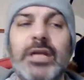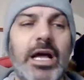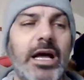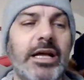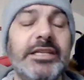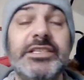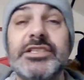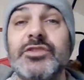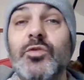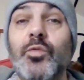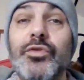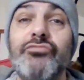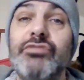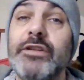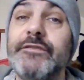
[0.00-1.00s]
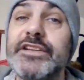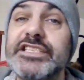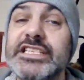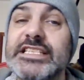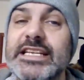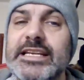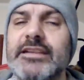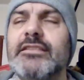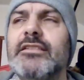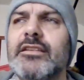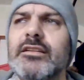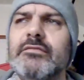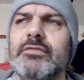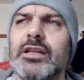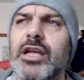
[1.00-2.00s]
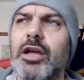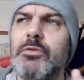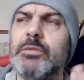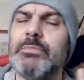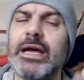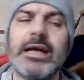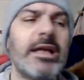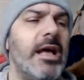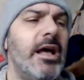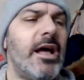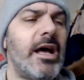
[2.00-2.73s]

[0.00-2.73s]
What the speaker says: This is called the revisiting, the going back.